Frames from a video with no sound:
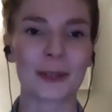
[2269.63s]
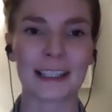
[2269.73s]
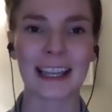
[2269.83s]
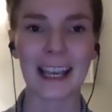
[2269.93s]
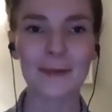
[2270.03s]
a
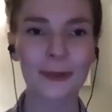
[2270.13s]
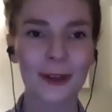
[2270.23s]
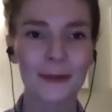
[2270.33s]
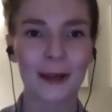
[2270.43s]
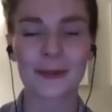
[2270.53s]
cape
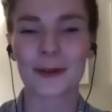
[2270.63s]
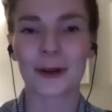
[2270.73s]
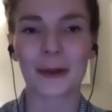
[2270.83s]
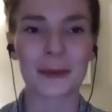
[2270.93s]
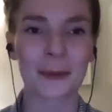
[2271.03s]
that wraps
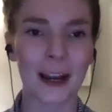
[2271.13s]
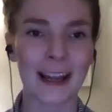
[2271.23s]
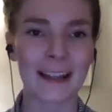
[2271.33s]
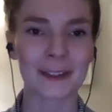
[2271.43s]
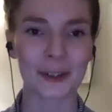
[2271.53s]
around the
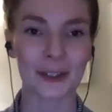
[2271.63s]
brand,